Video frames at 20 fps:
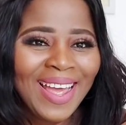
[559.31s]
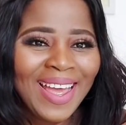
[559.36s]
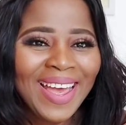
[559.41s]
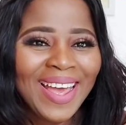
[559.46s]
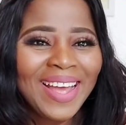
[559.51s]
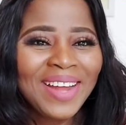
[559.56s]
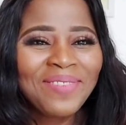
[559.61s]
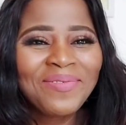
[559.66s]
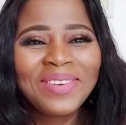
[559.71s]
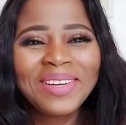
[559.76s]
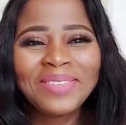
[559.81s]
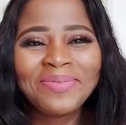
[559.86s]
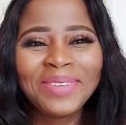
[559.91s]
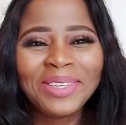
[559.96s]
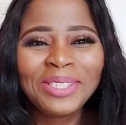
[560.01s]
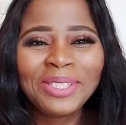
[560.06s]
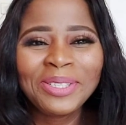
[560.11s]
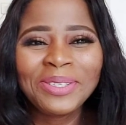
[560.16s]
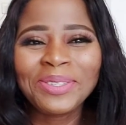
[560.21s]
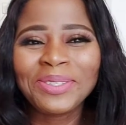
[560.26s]
And please
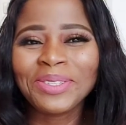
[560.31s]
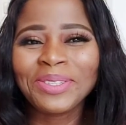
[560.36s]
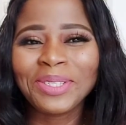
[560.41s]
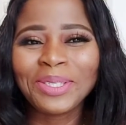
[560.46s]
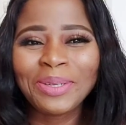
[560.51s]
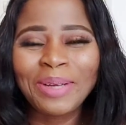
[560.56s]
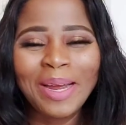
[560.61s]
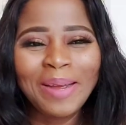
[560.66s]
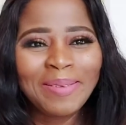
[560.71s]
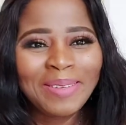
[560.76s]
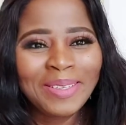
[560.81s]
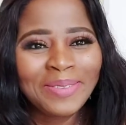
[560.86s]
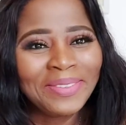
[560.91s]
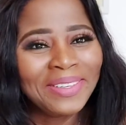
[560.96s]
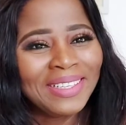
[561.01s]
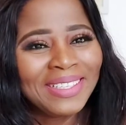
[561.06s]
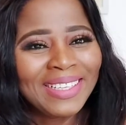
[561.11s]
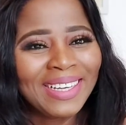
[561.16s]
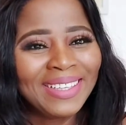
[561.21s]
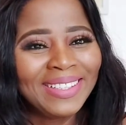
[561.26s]
make sure to subscribe to
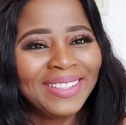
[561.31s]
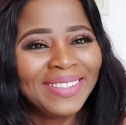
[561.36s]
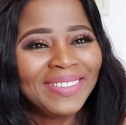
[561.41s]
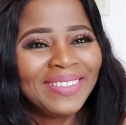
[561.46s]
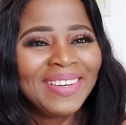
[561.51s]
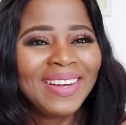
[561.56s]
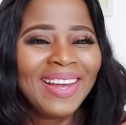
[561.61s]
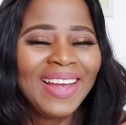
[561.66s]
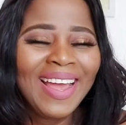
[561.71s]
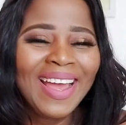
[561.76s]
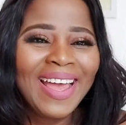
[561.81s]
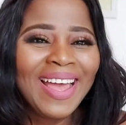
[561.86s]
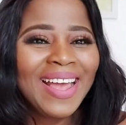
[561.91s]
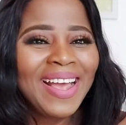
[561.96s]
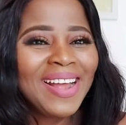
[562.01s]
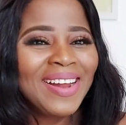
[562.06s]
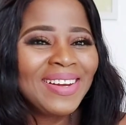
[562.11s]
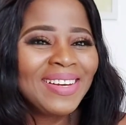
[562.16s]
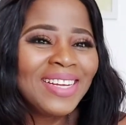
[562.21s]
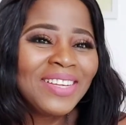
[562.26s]
my channel
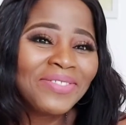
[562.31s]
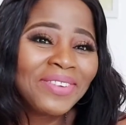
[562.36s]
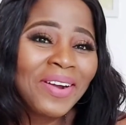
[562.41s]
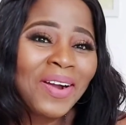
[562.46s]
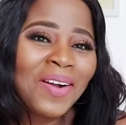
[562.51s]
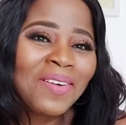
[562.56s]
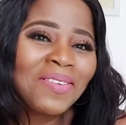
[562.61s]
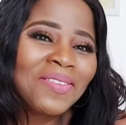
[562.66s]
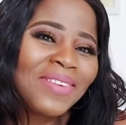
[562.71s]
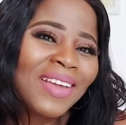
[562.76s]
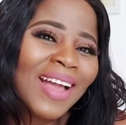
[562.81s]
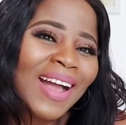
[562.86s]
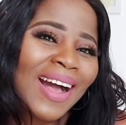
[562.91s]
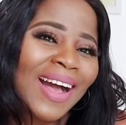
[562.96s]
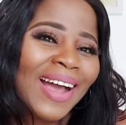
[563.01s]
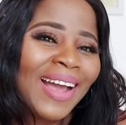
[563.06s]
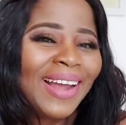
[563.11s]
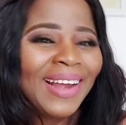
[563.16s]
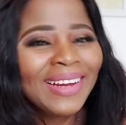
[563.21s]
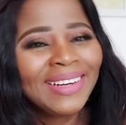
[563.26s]
and leave a comment
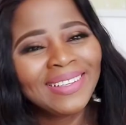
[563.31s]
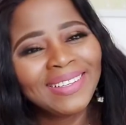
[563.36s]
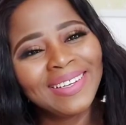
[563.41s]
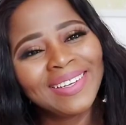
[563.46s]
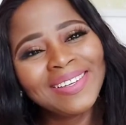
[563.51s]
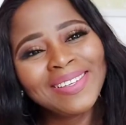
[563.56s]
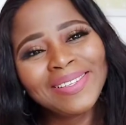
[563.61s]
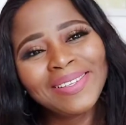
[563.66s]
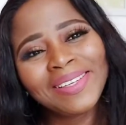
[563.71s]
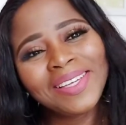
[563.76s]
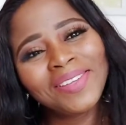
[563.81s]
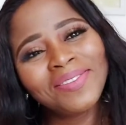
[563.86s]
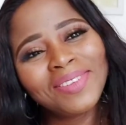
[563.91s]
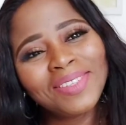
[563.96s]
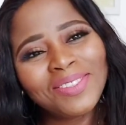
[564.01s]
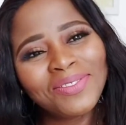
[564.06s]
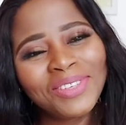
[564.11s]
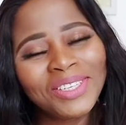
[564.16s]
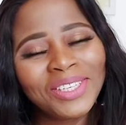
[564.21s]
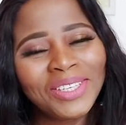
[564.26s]
behind. I also give
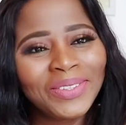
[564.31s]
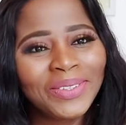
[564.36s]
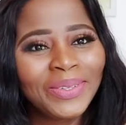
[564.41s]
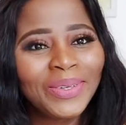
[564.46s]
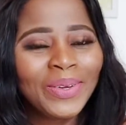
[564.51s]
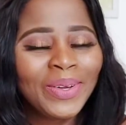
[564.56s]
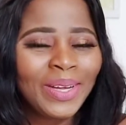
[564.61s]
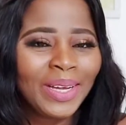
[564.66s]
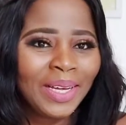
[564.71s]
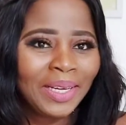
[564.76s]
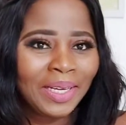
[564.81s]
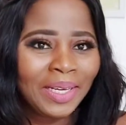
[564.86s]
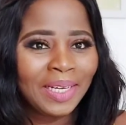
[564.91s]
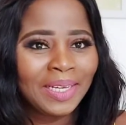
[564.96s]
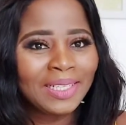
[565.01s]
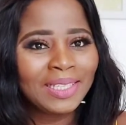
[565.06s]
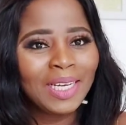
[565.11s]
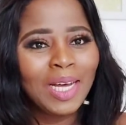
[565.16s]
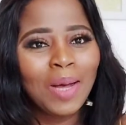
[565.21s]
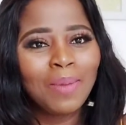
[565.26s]
this video a
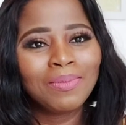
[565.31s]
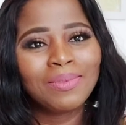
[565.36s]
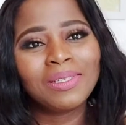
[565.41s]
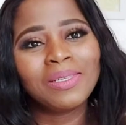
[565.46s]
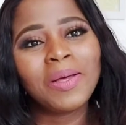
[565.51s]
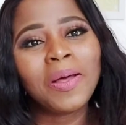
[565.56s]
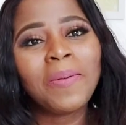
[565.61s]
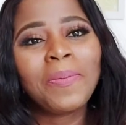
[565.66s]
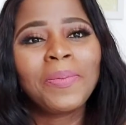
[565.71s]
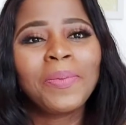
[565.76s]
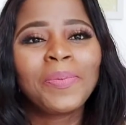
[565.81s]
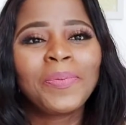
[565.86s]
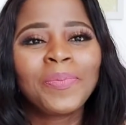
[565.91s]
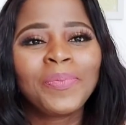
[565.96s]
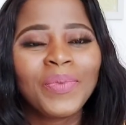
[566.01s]
thumbs up.